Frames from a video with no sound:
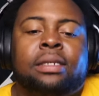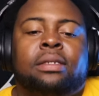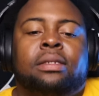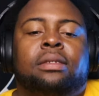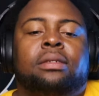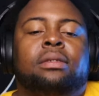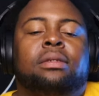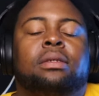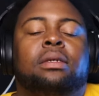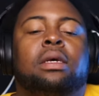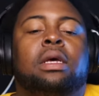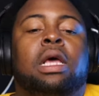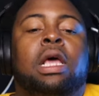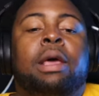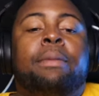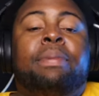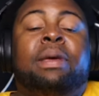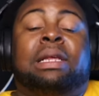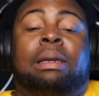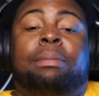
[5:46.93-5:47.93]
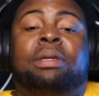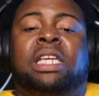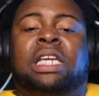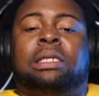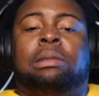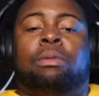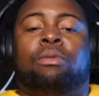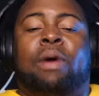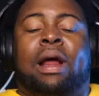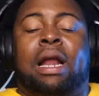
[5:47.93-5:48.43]
Because I'm going to say
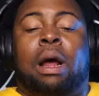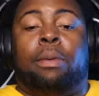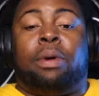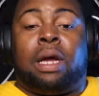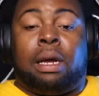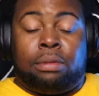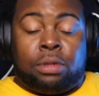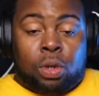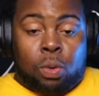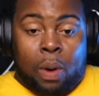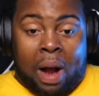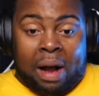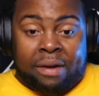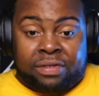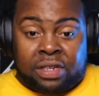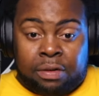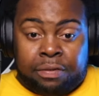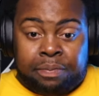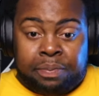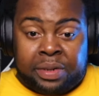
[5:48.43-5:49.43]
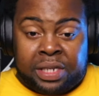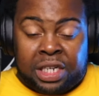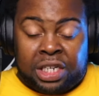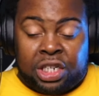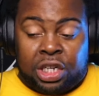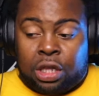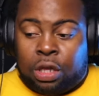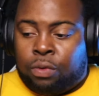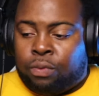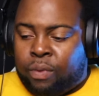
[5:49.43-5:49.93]
something right now. When it comes to the wide receiver
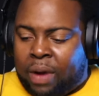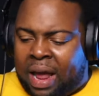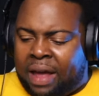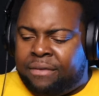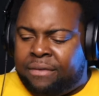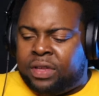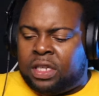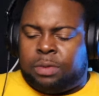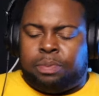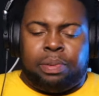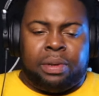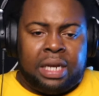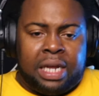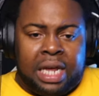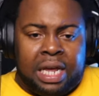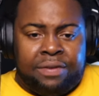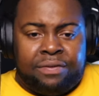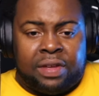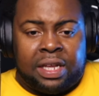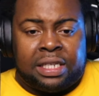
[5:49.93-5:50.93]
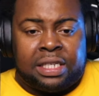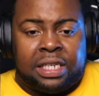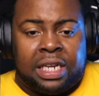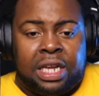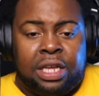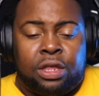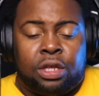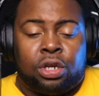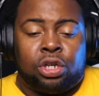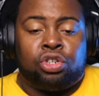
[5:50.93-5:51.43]
position, the Ravens believe it's
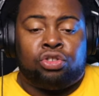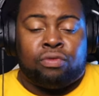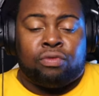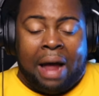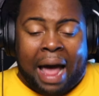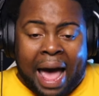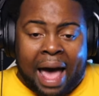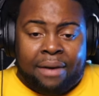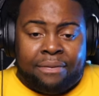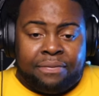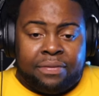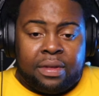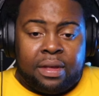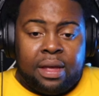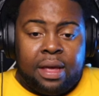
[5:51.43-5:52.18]
either draft.